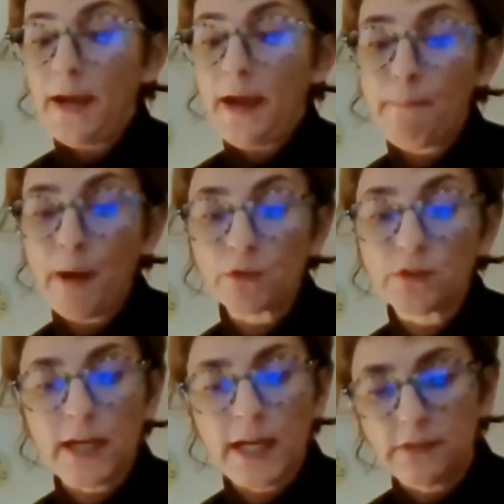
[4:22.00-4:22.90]
about
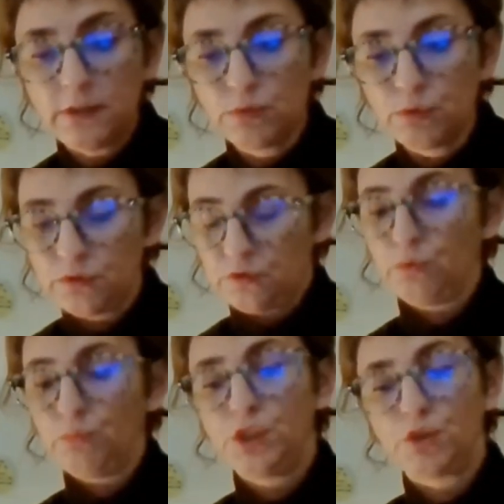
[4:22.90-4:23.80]
attitudes,
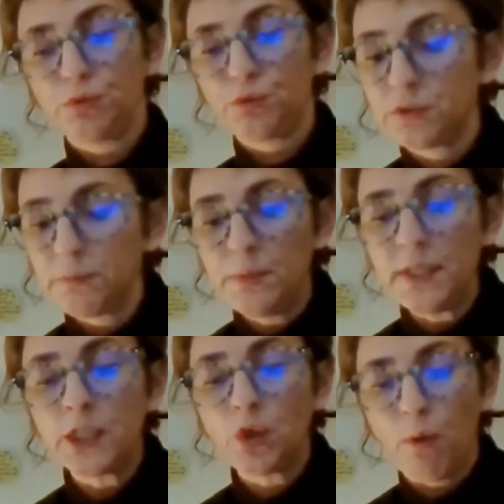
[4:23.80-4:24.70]
we choose
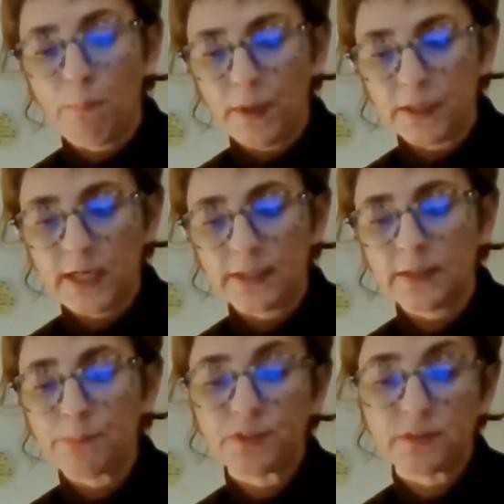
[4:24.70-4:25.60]
being open and
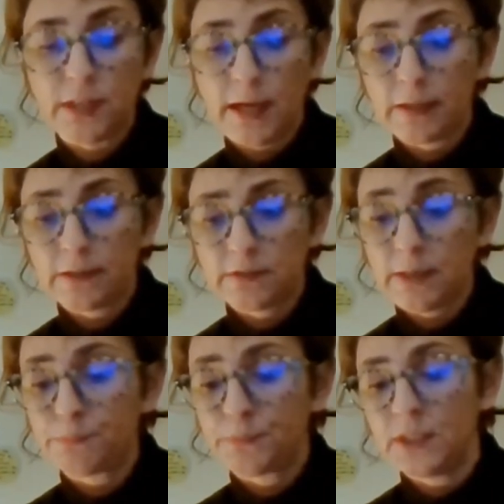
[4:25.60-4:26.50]

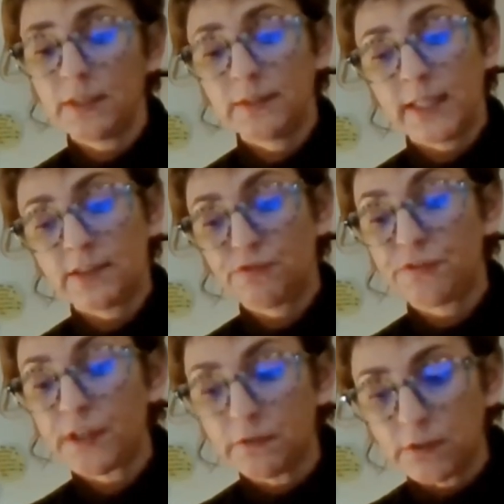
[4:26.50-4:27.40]
accepting that
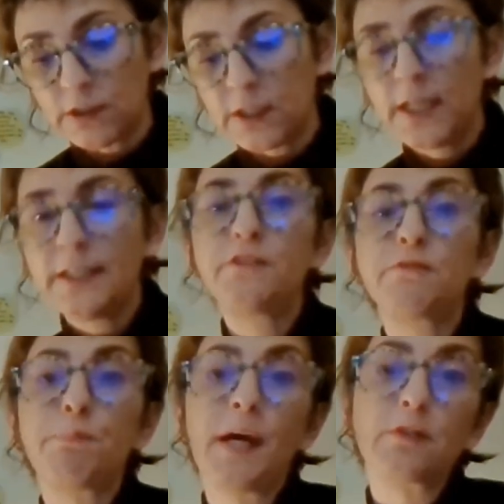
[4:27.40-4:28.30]
failure
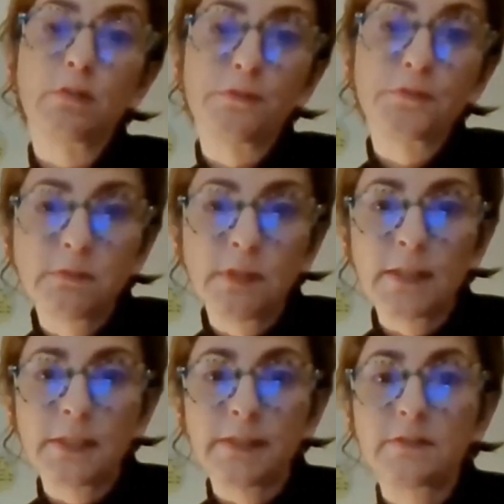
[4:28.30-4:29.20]
is part of the
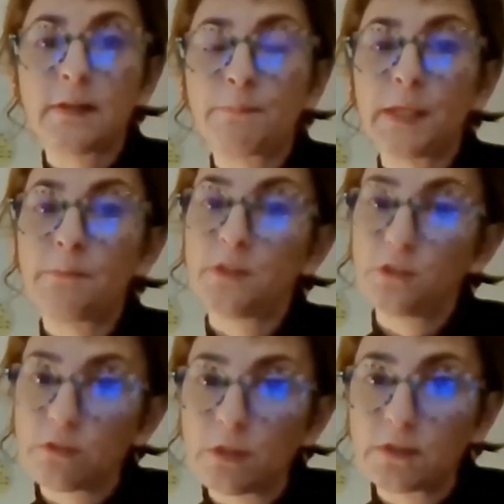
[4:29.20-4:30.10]
learning. Sometimes
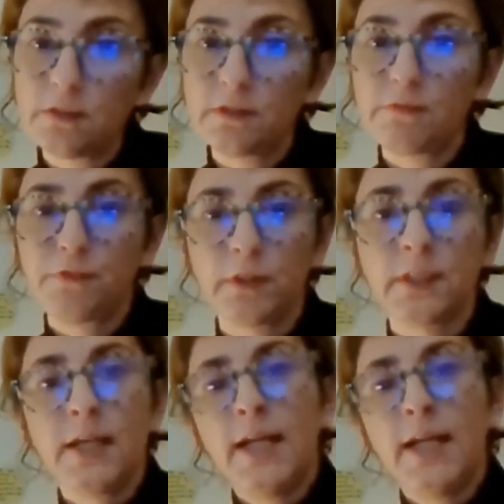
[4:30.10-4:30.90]
it's not easy for